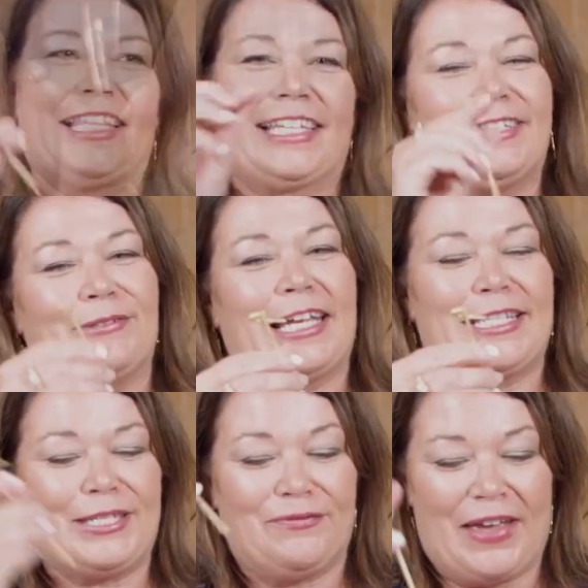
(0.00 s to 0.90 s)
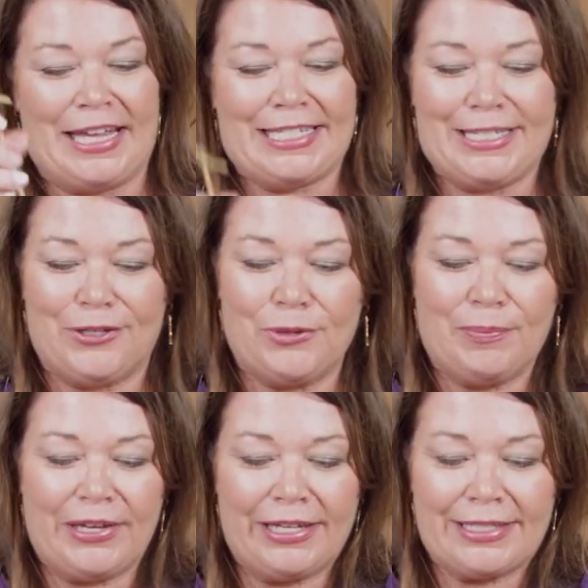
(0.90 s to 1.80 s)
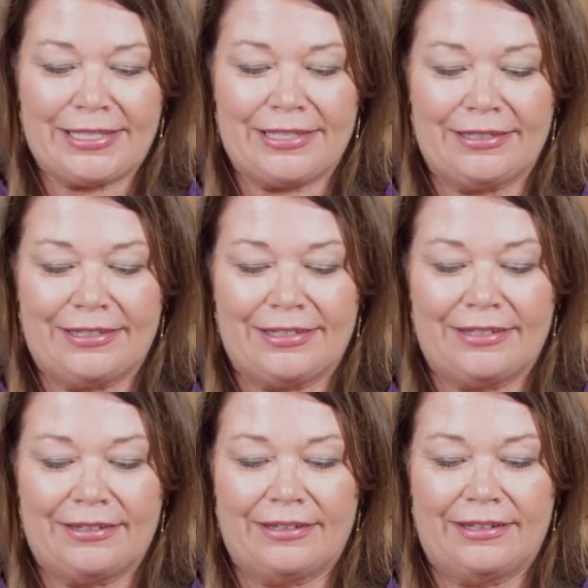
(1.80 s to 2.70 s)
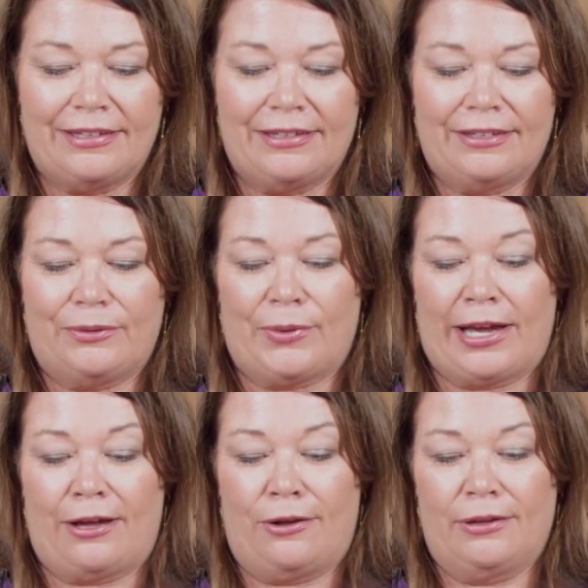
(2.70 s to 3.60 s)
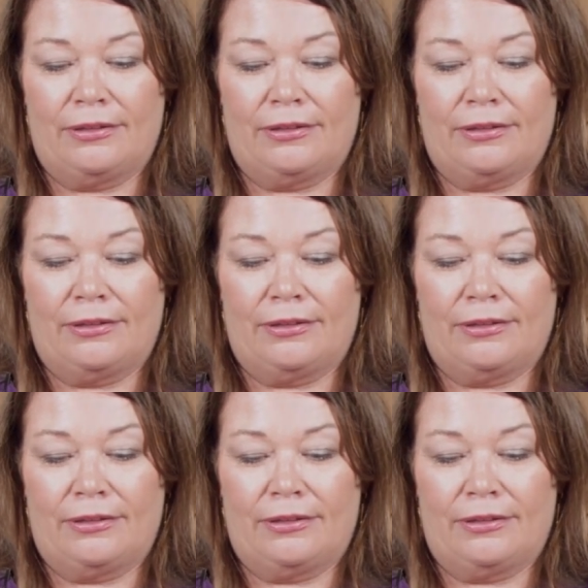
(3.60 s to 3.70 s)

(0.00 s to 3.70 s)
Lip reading: We're gonna take these fancy toothpicks. Wow.